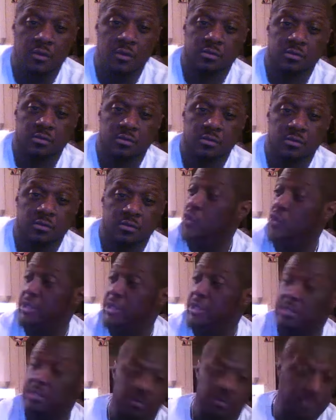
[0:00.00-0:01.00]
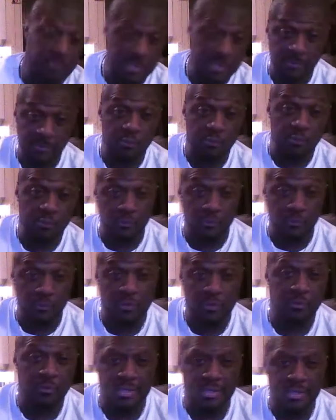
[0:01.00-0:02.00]
according to the people who
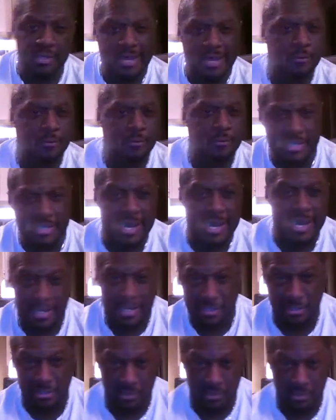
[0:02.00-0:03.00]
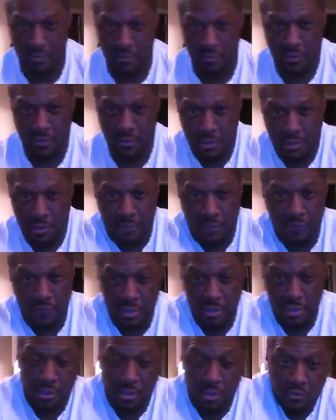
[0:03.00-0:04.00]
viewed it outside of the
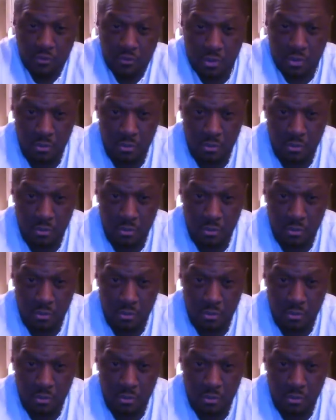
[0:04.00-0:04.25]
culture,